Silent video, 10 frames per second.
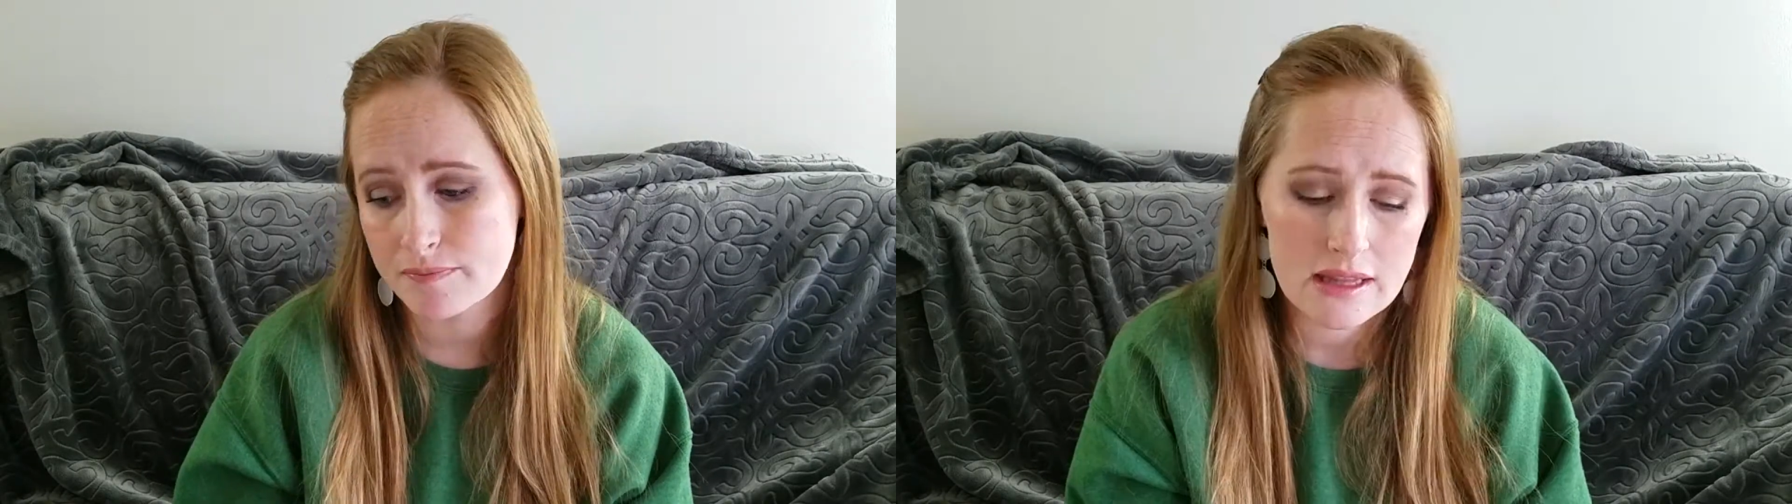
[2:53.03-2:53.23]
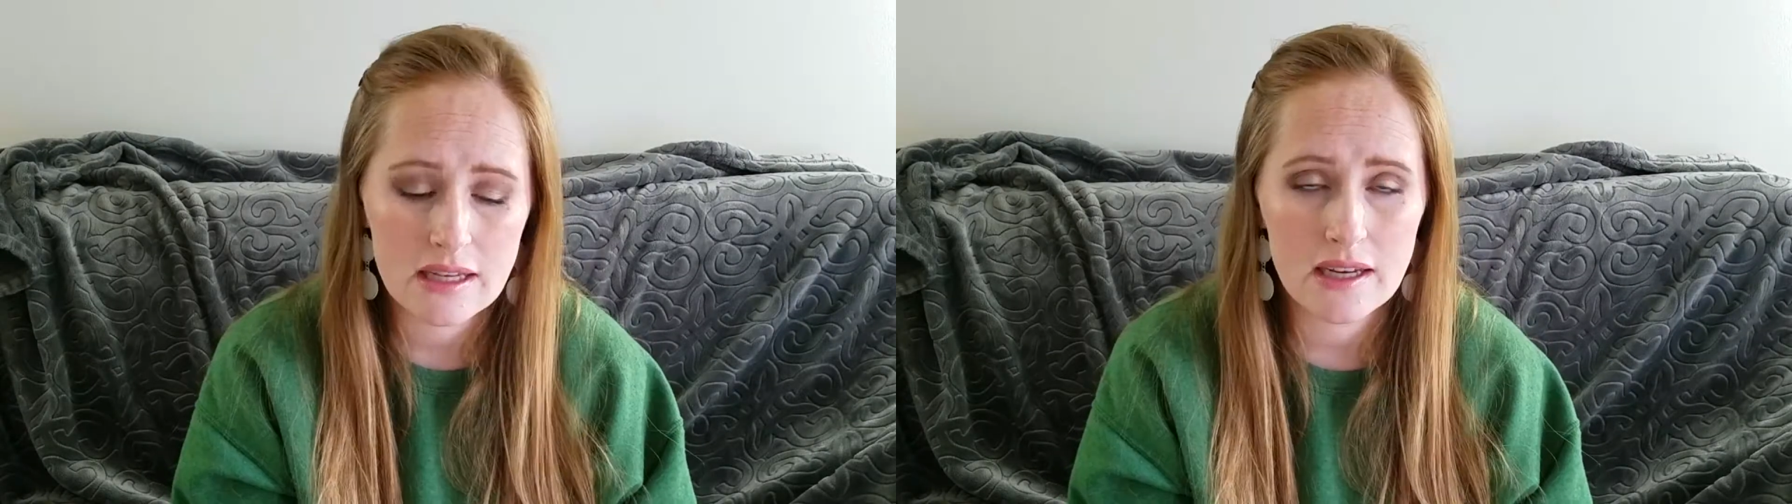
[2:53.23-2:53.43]

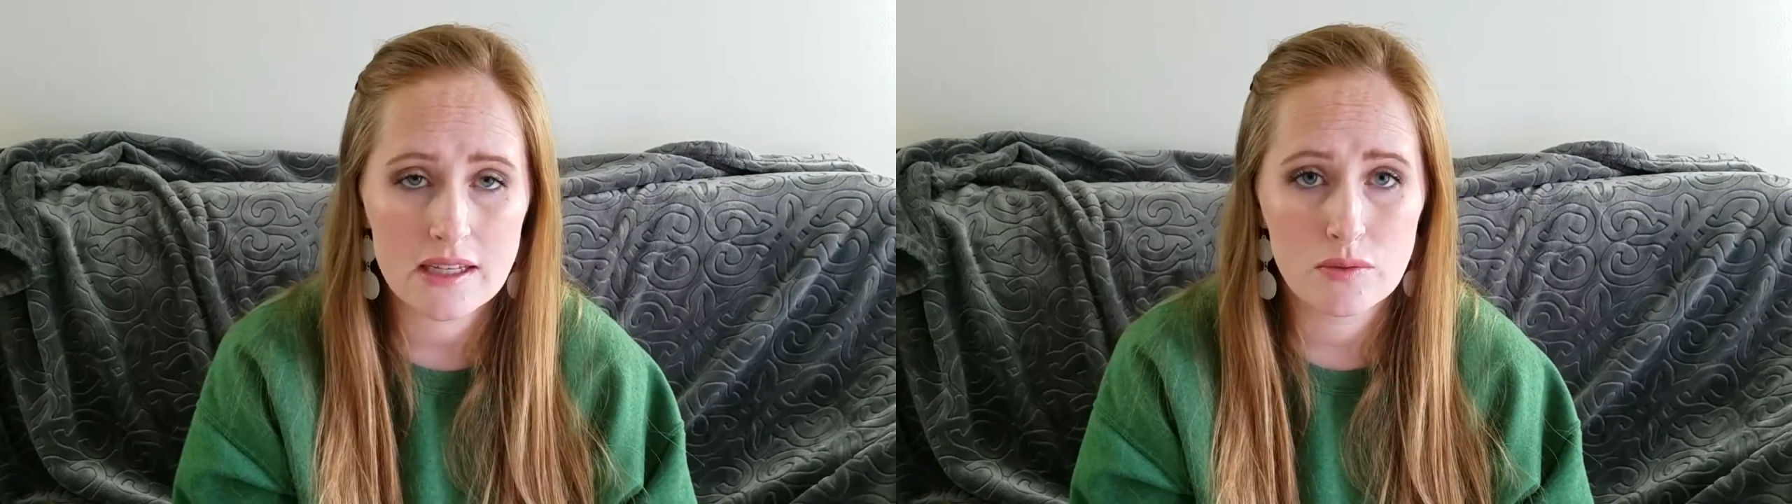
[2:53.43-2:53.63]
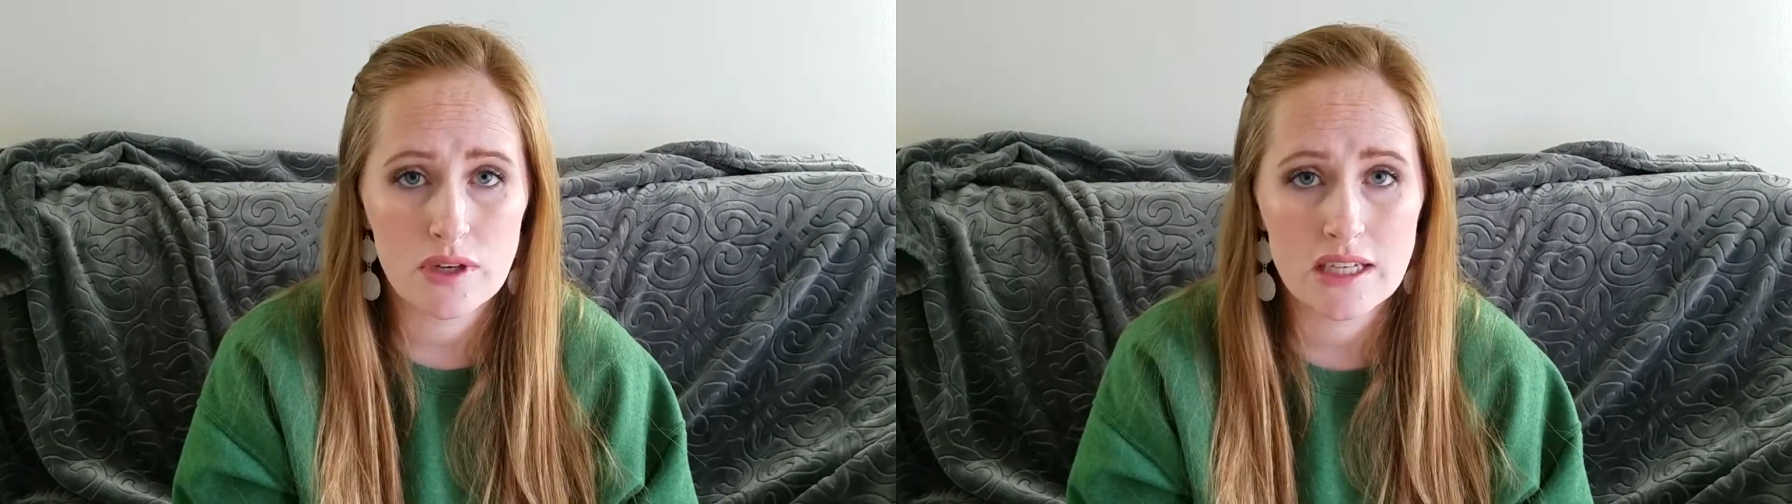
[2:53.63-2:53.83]
The
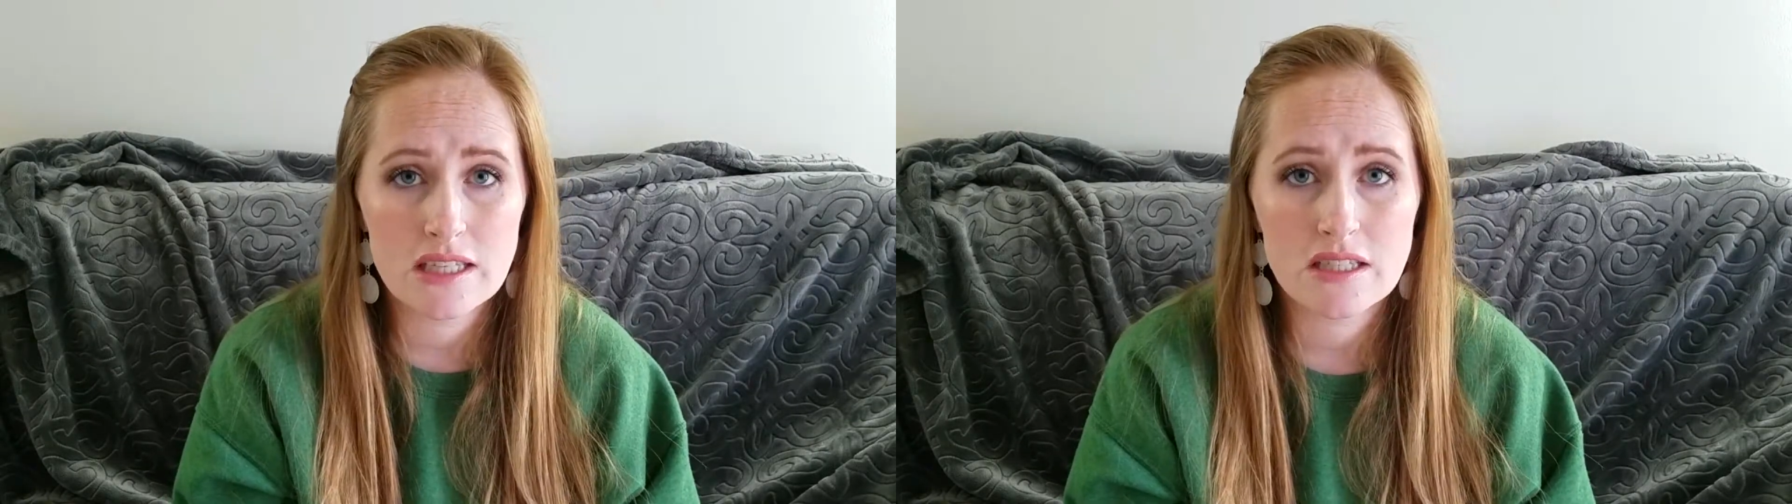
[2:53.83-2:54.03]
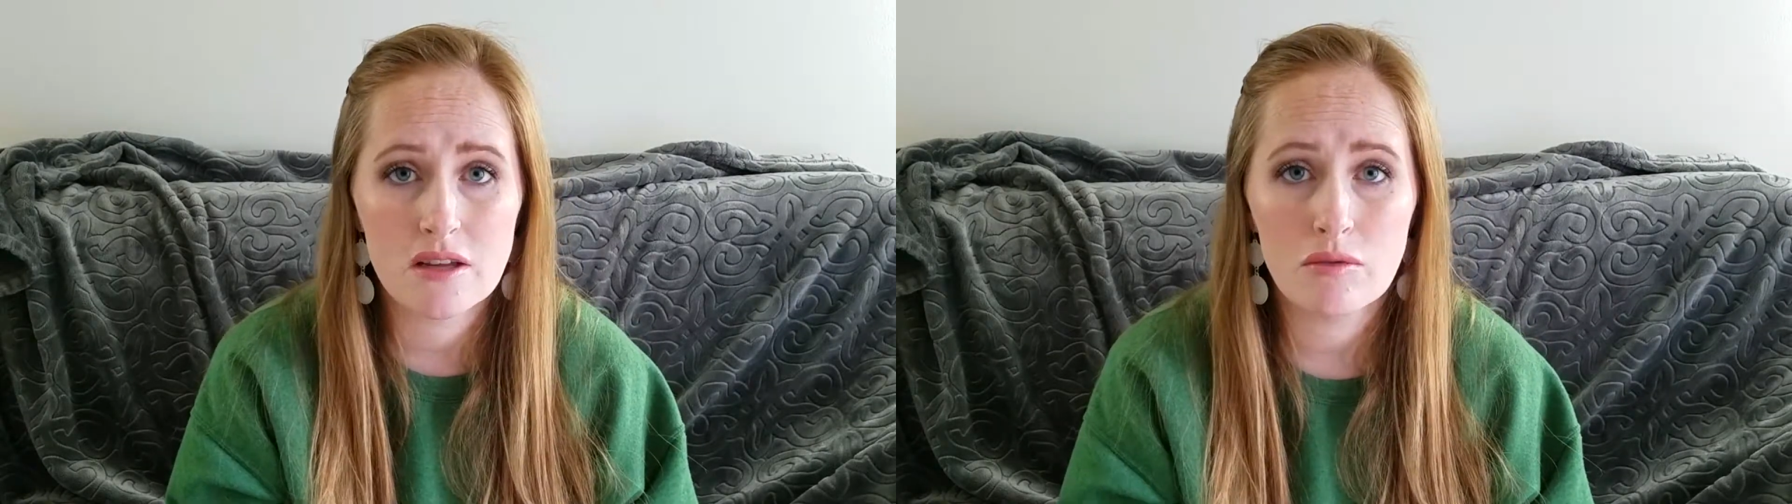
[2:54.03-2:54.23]
next one is the